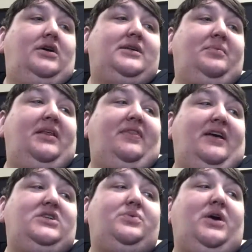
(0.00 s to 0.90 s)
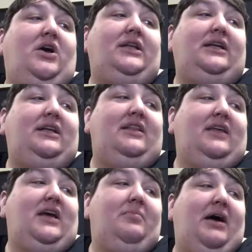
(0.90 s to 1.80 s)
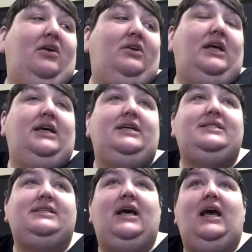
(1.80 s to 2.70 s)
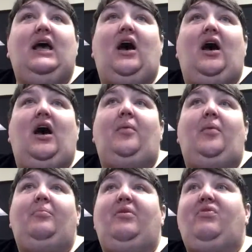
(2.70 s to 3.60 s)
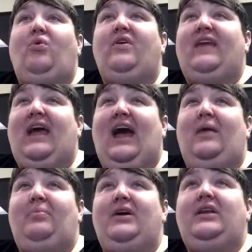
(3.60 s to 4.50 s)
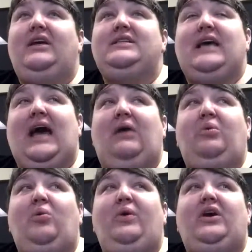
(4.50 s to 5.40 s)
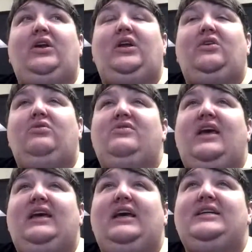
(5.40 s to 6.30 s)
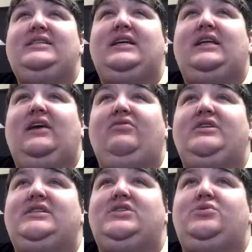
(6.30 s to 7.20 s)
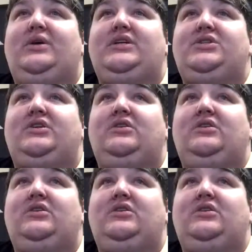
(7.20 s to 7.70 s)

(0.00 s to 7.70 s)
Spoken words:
Some of the things we all need to think about is before they happen is how are we going to use AAC in every situation?